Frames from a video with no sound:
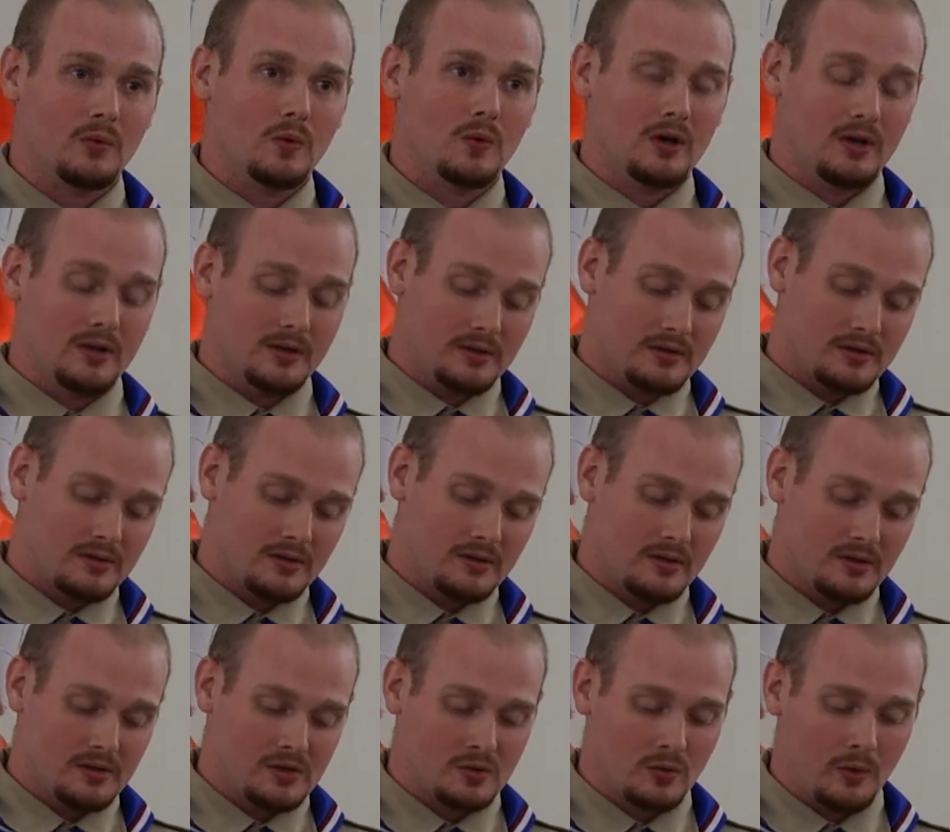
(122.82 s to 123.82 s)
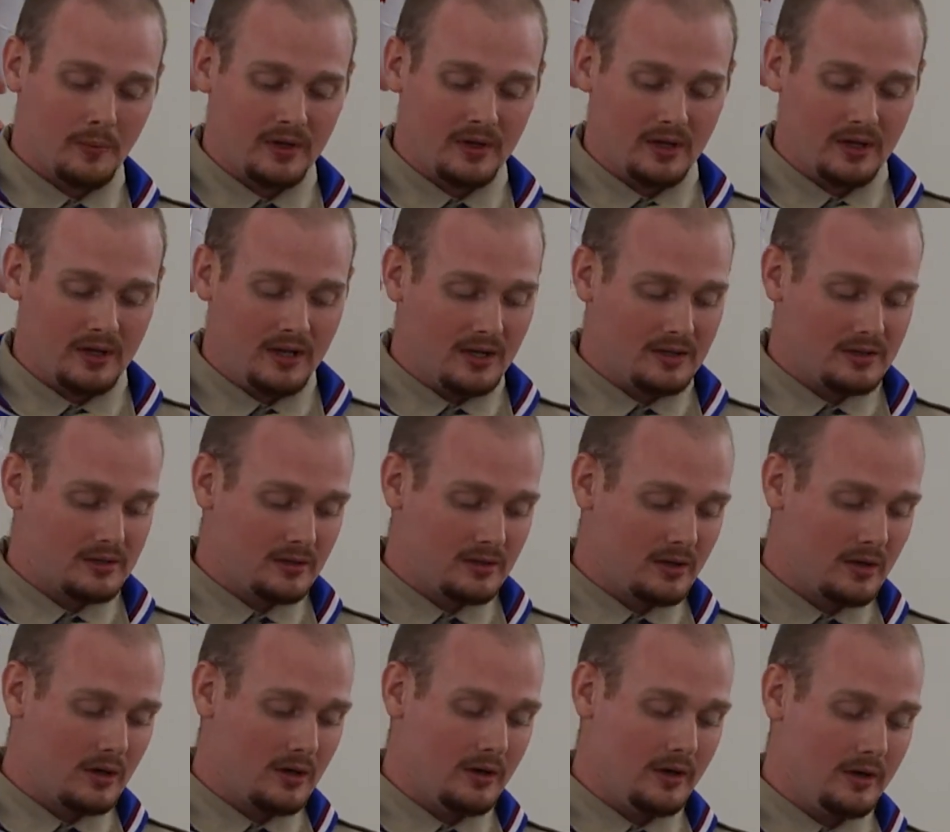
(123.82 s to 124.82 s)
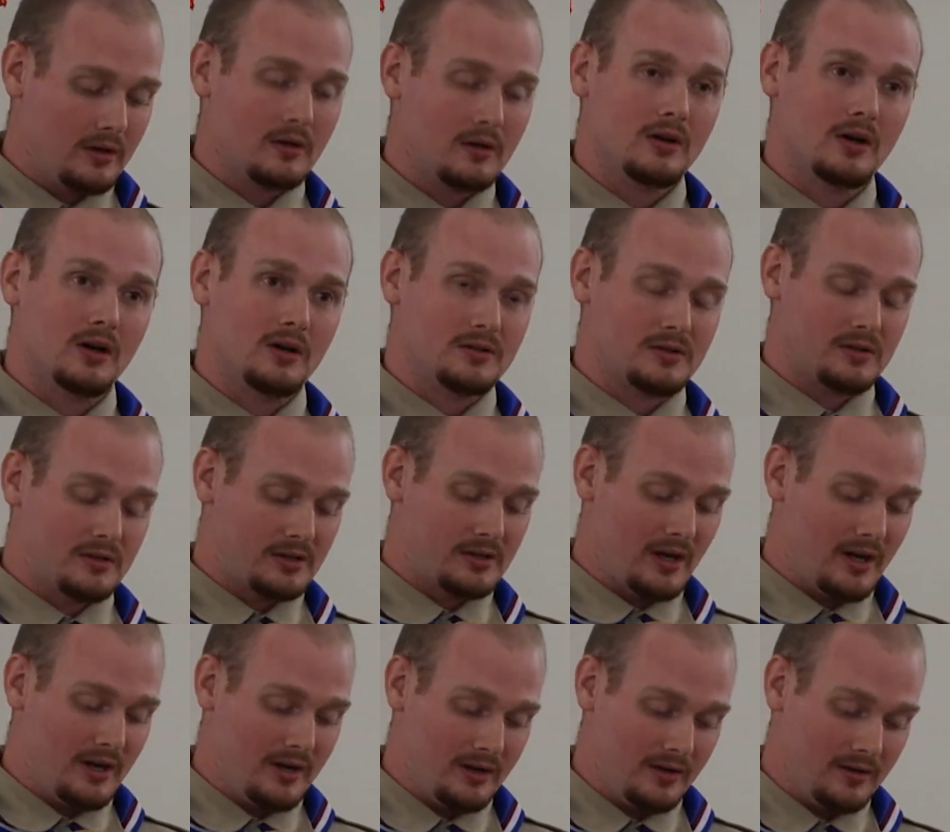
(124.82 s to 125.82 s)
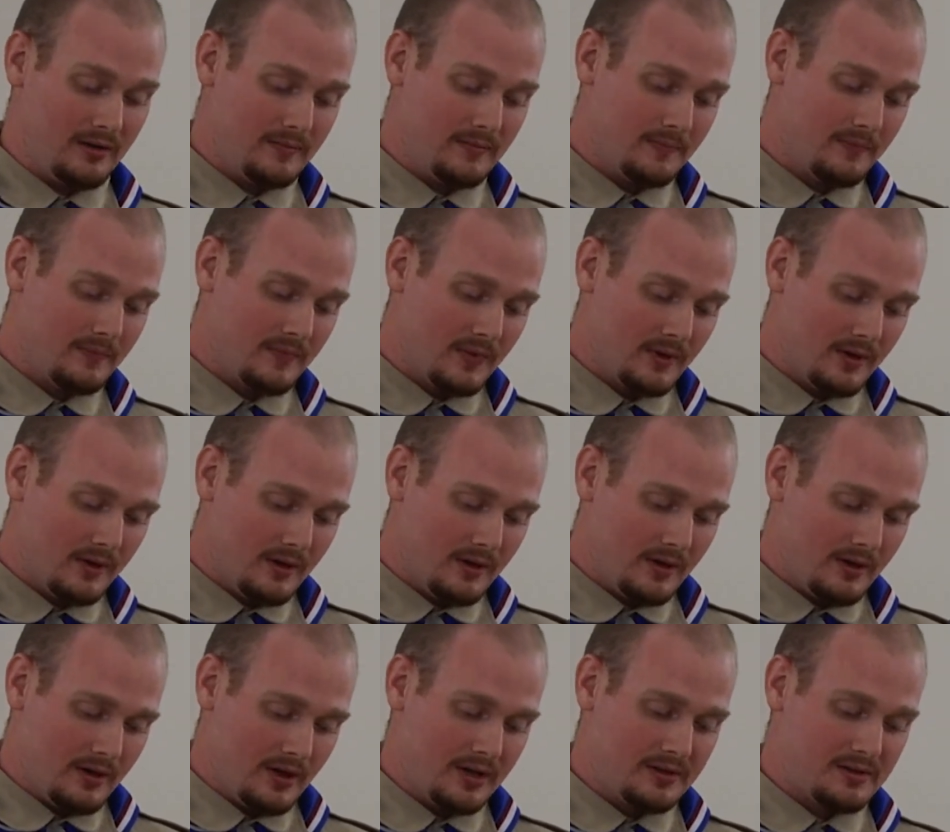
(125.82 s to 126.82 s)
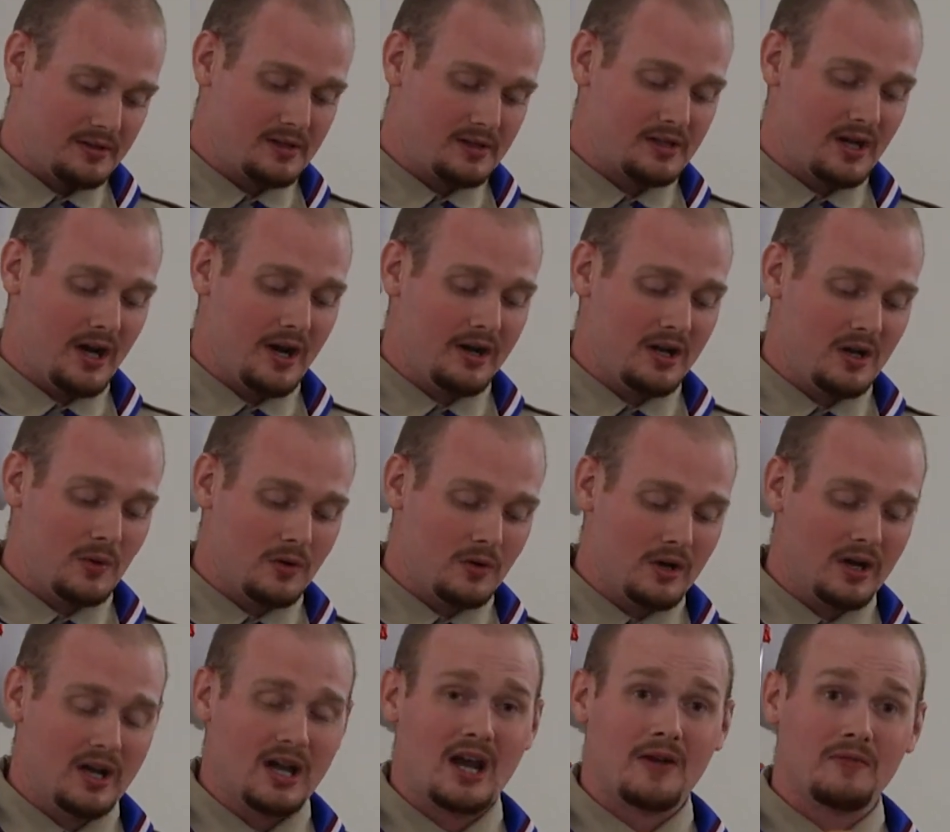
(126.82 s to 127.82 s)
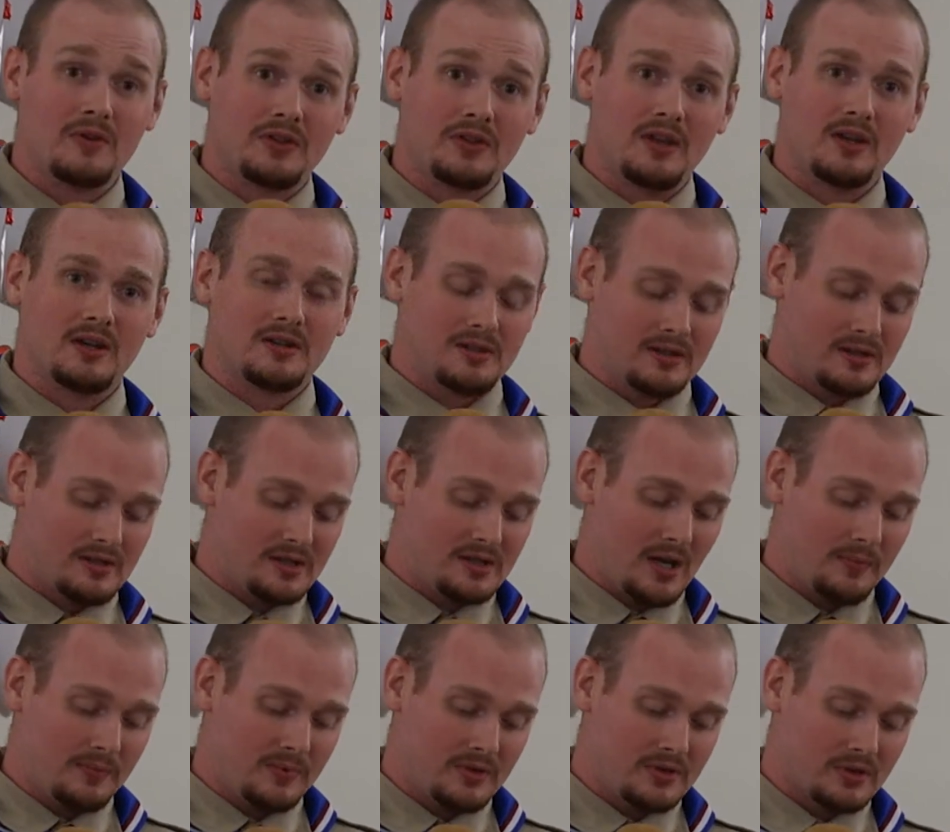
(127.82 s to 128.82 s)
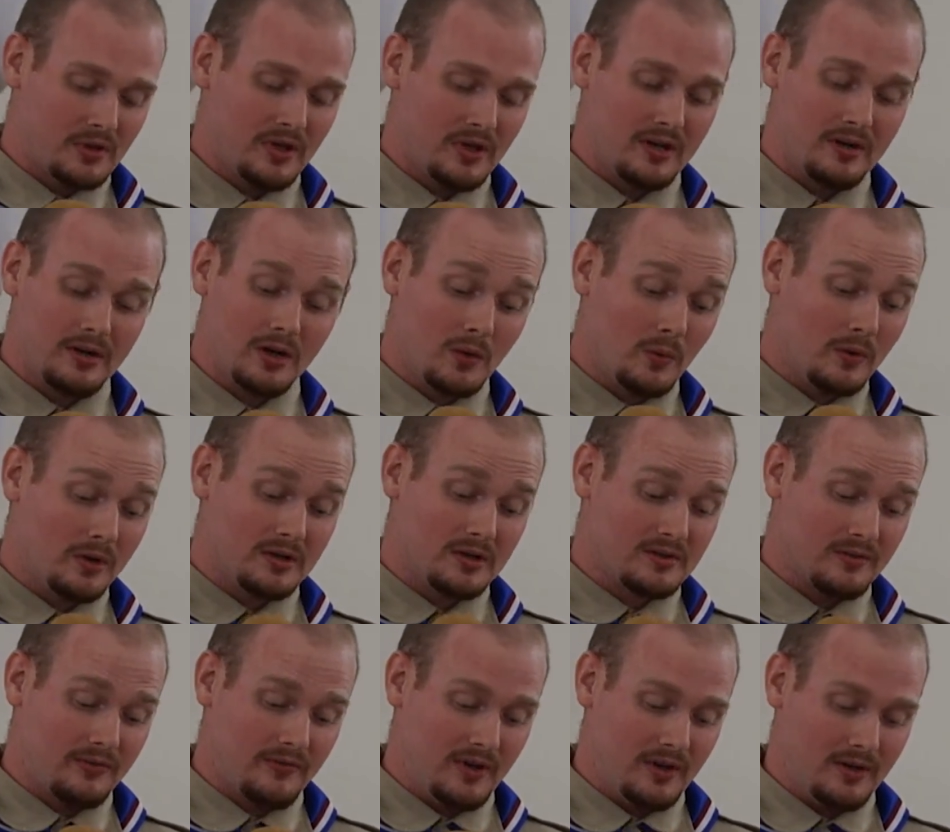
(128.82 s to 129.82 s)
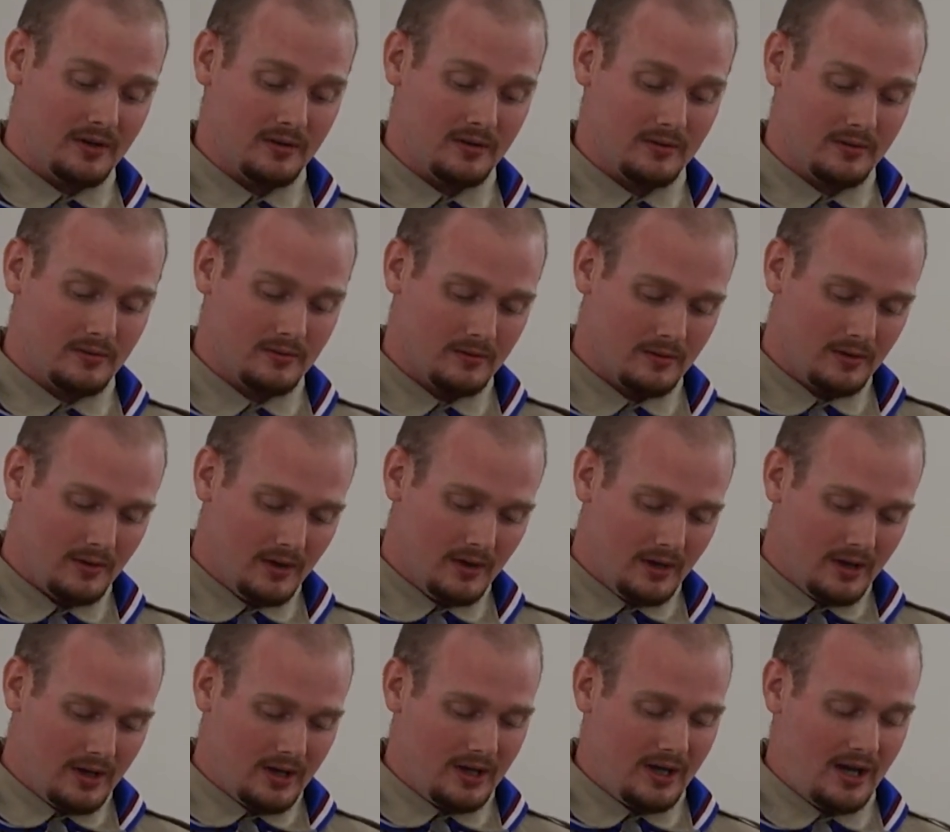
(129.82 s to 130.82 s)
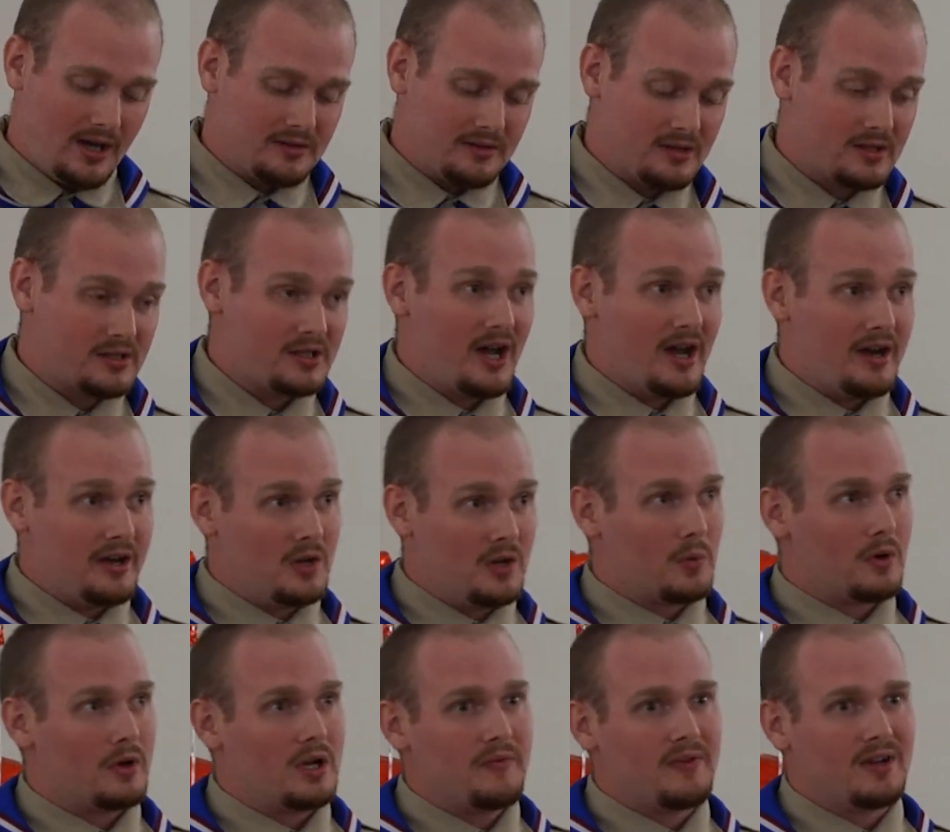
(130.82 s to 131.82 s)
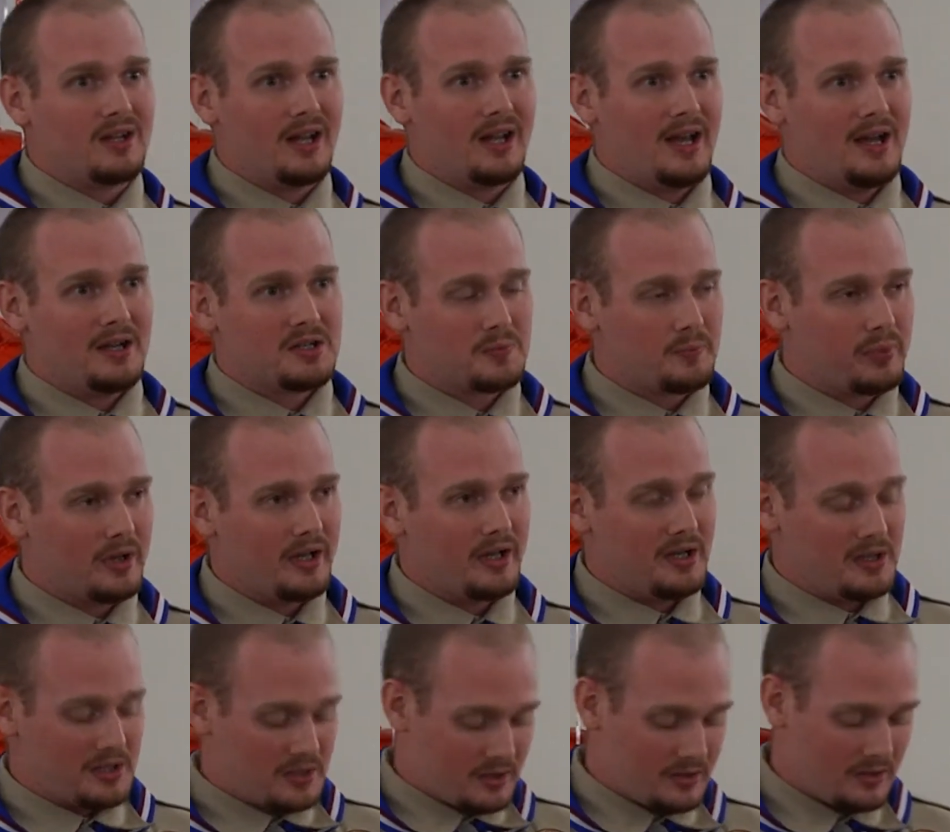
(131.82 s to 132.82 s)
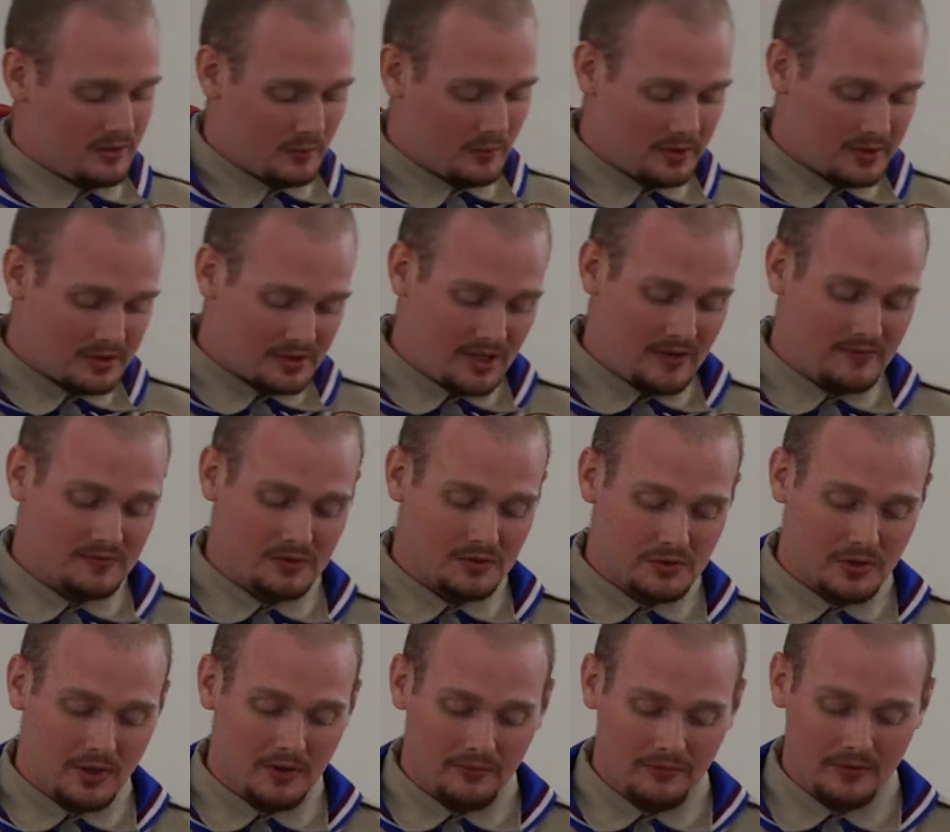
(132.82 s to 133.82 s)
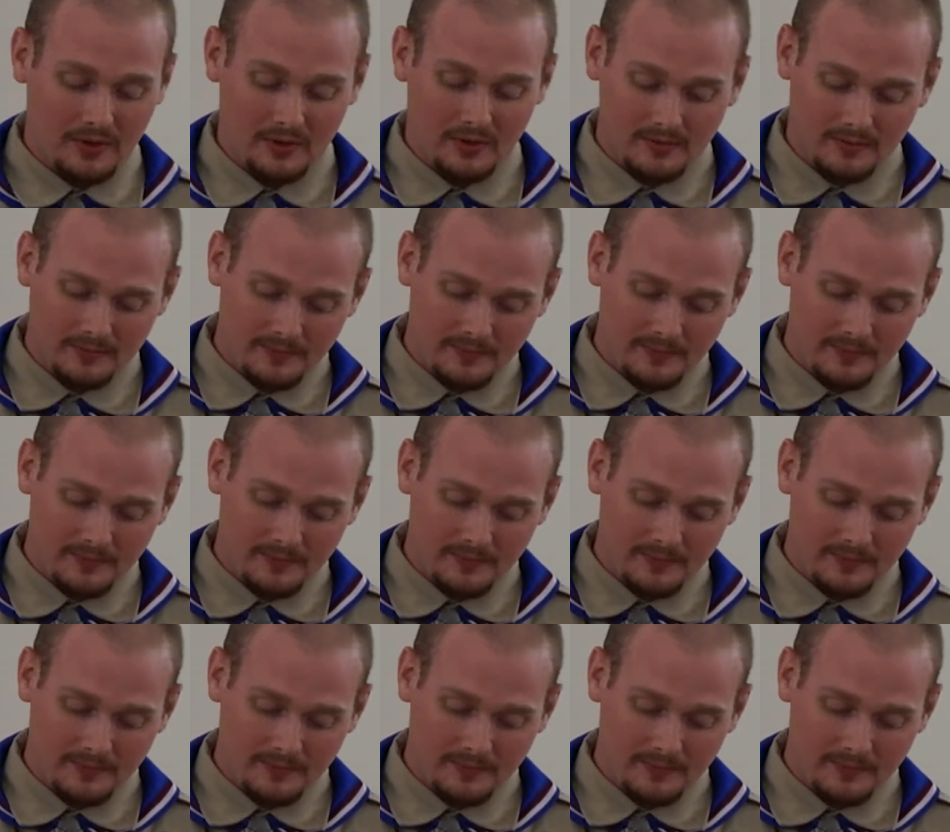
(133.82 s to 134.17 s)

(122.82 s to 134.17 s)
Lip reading: ones swimming against the current called society. A society where everything is accepted so that no one is offended. A society where even last place receives a trophy.